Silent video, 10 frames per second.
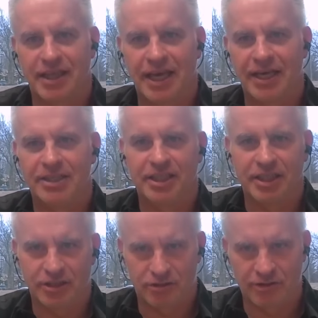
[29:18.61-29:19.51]

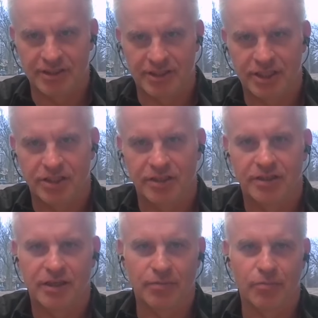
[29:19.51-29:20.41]
energy transition
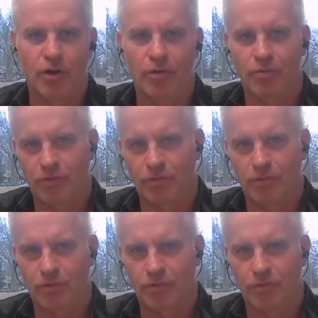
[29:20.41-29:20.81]
and what